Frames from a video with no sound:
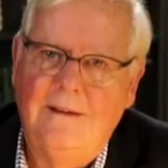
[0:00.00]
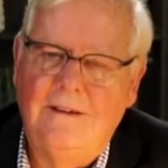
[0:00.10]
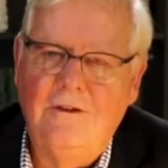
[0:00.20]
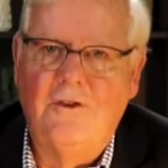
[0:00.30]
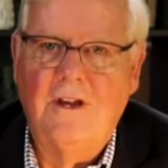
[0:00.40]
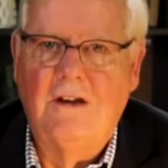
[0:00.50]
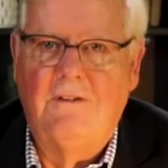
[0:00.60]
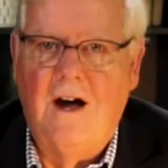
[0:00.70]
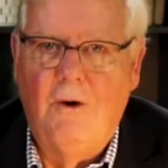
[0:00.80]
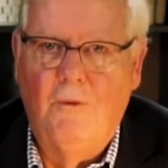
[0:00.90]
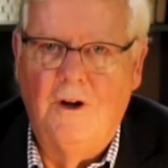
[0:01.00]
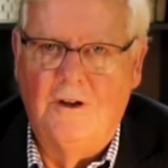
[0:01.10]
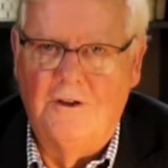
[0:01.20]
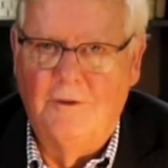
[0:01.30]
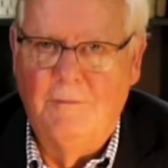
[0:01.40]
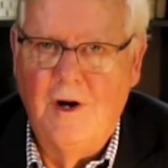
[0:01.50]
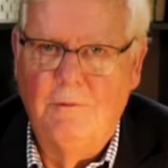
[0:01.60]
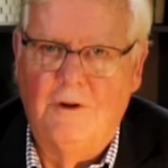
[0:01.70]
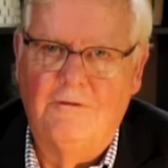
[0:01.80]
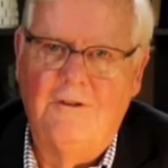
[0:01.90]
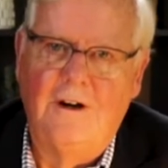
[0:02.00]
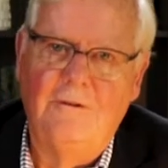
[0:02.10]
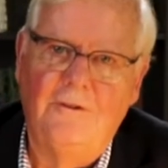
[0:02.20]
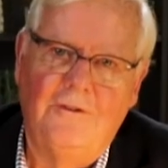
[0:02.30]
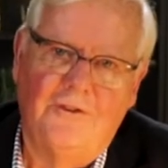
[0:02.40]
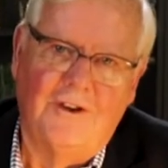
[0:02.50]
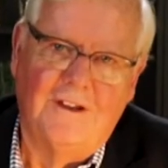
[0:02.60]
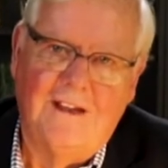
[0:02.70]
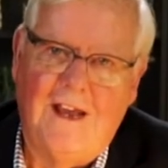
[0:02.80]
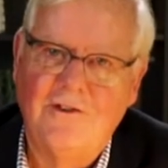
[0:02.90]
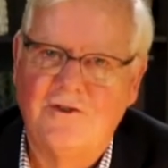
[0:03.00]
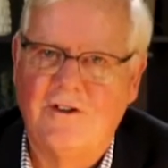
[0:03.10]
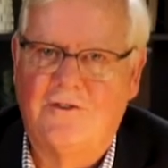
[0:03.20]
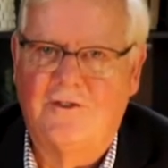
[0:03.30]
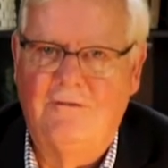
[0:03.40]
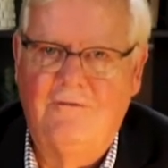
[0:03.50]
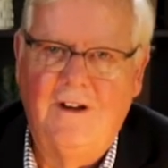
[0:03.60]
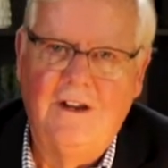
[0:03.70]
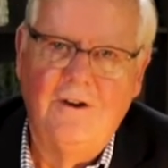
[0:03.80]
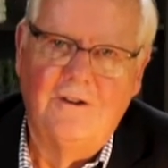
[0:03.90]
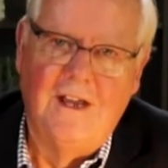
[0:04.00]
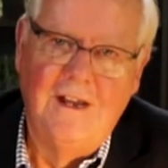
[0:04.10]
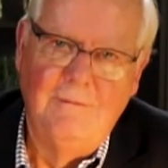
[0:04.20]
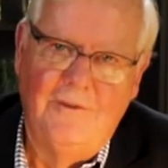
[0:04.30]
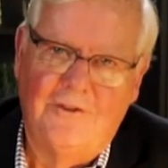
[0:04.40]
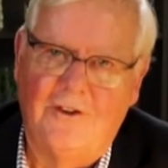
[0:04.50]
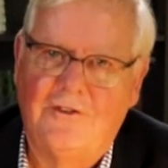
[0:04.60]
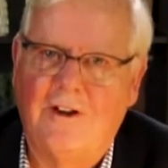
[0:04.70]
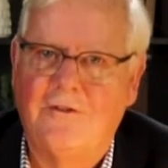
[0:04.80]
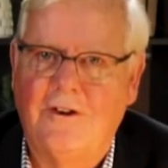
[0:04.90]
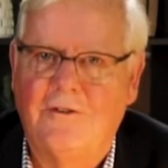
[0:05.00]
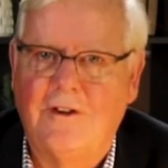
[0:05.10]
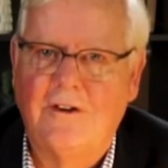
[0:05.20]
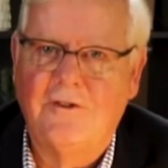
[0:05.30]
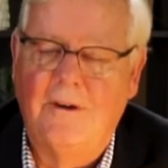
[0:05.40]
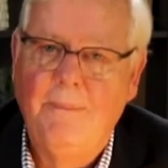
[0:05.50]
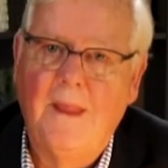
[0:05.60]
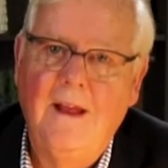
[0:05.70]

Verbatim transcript: You think of our world of mobile phones and gadgets and video games, etc., etc.